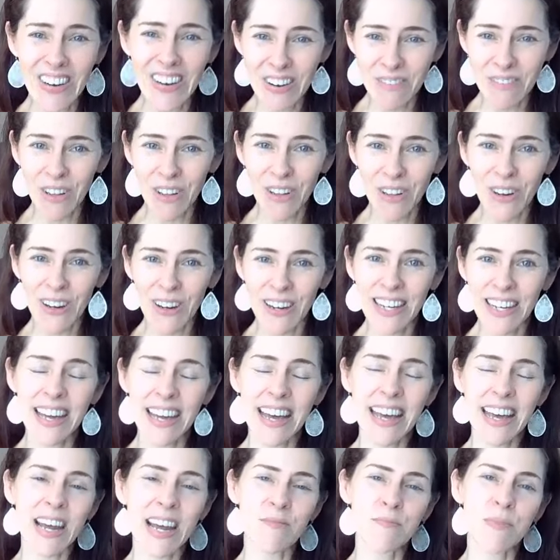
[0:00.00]
I'm Lorrie,
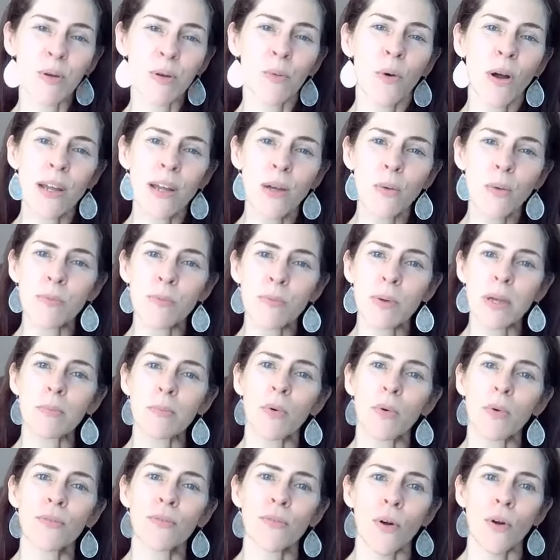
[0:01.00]
and I've been working with
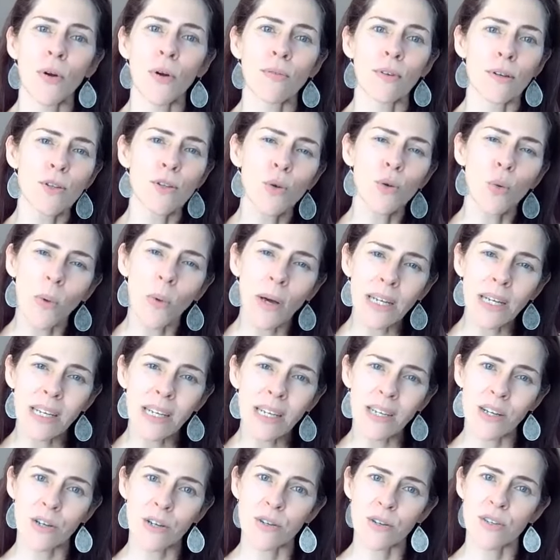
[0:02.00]
people for over 20
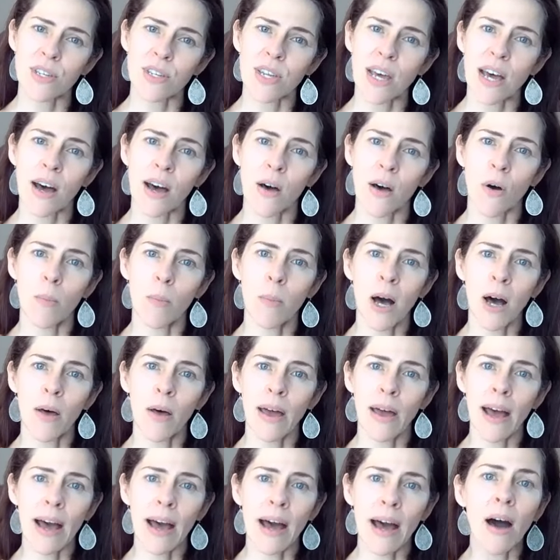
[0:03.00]
years now
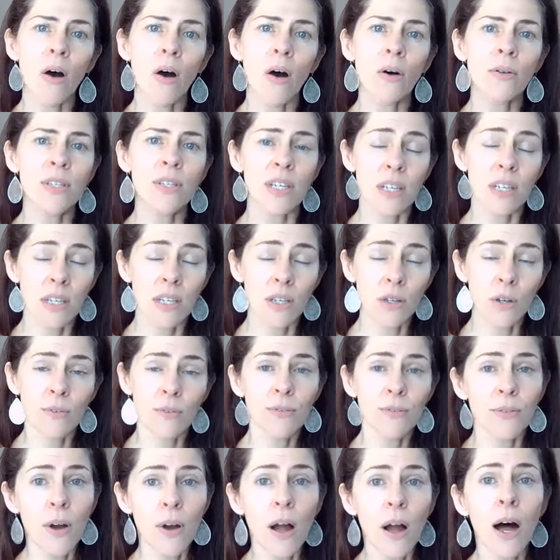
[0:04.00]
about how to heal
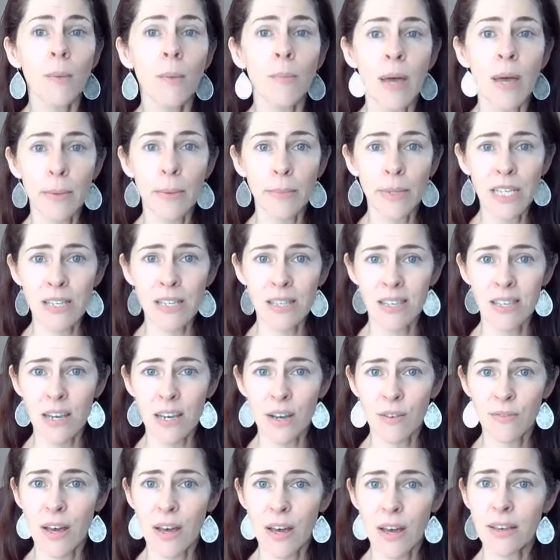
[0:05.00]
from
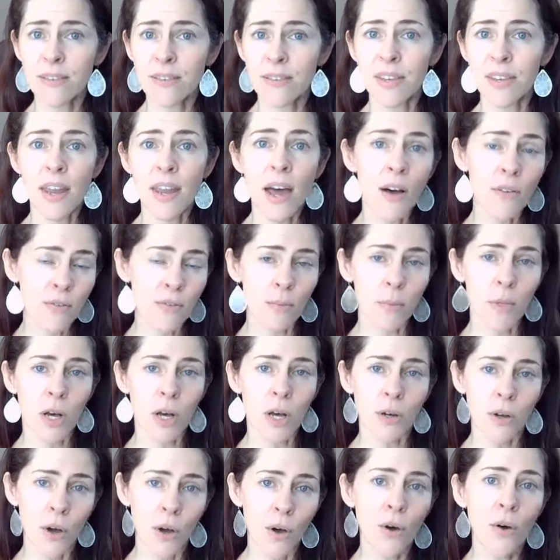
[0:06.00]
ME/CFS and now from
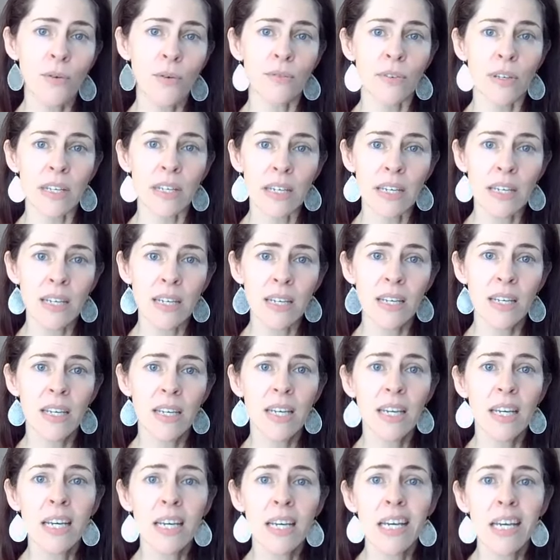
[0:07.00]
long COVID.
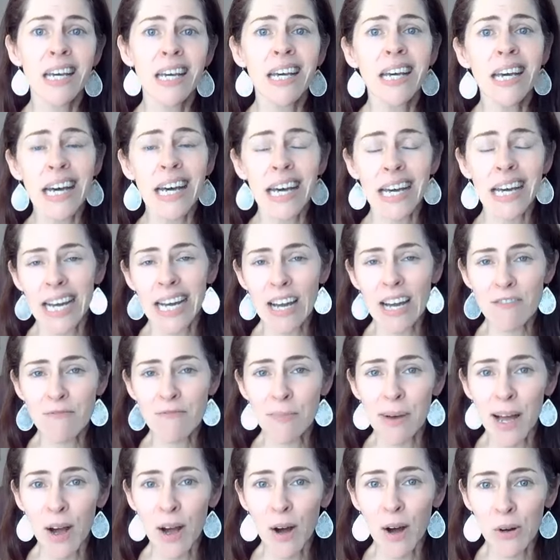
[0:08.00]
And I have
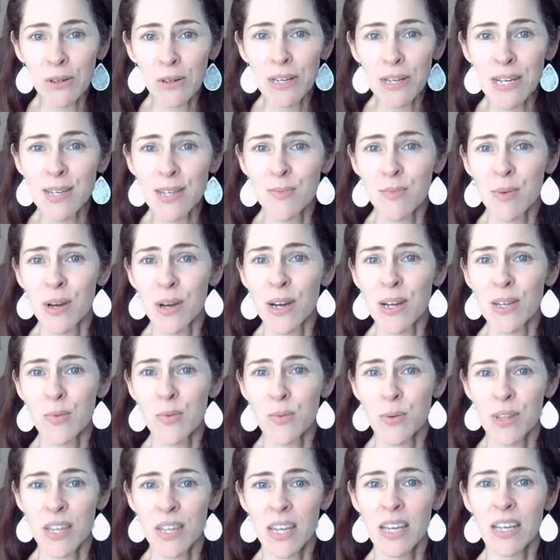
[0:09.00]
my own experience
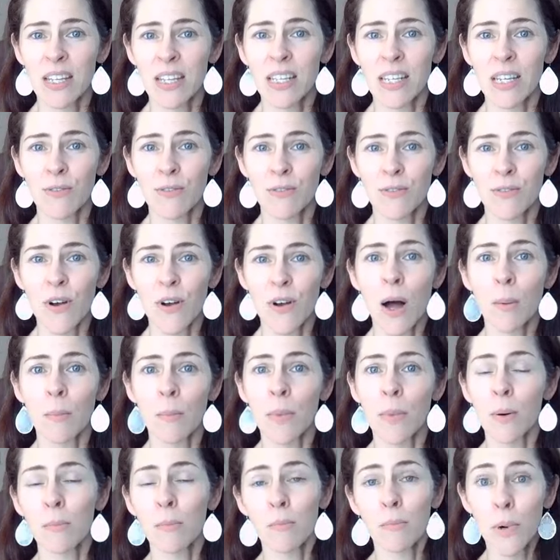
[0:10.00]
with healing
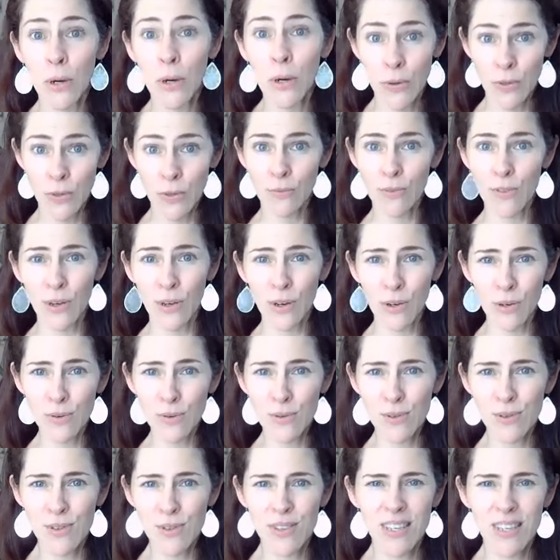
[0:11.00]
from both of
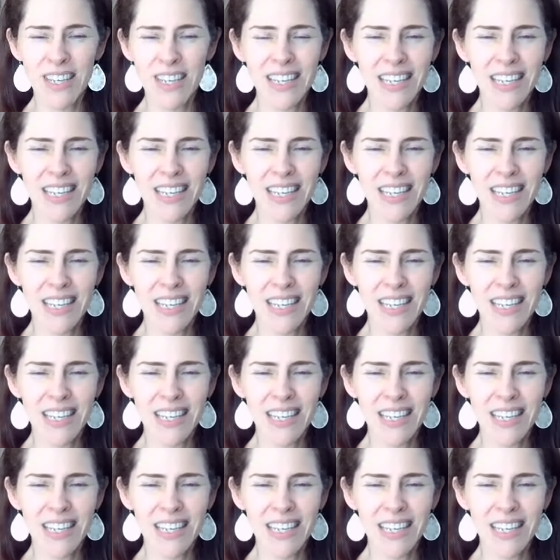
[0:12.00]
those,